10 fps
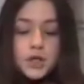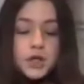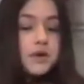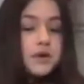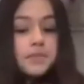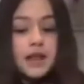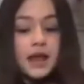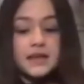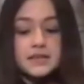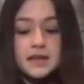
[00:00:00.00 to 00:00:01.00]
You can
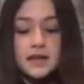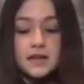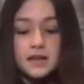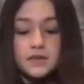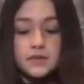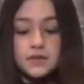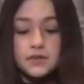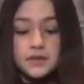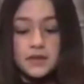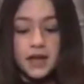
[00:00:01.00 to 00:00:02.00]
place
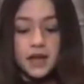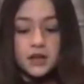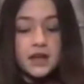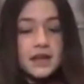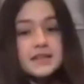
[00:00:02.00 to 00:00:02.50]
the lanyard